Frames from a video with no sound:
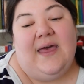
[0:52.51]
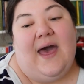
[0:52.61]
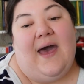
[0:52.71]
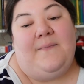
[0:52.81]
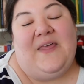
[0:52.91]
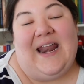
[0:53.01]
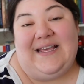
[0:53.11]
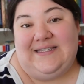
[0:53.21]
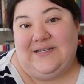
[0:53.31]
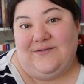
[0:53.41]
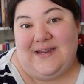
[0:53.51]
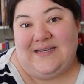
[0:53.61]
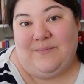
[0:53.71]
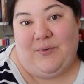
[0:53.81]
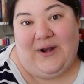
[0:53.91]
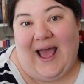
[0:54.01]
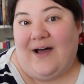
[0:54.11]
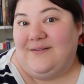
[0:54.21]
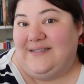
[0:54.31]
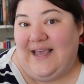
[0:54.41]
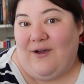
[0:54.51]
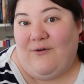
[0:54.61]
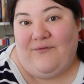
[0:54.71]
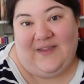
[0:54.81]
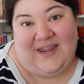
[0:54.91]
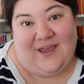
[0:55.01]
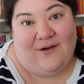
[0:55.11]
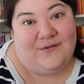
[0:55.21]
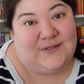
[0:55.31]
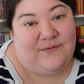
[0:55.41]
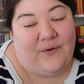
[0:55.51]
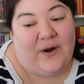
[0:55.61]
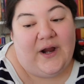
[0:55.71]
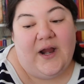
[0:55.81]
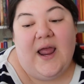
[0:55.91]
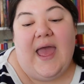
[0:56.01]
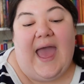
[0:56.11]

that I still need to put out single videos for.